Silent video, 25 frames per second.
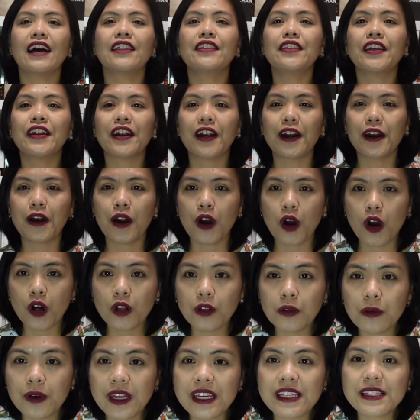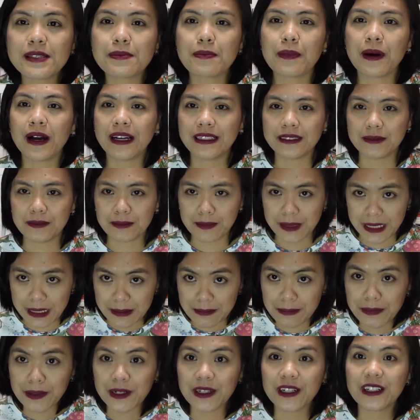There are always bad
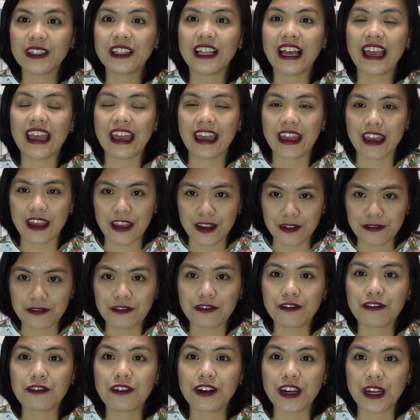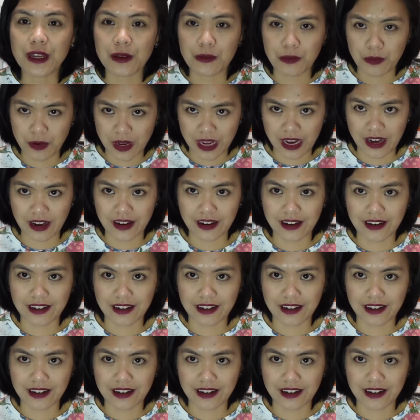people everywhere.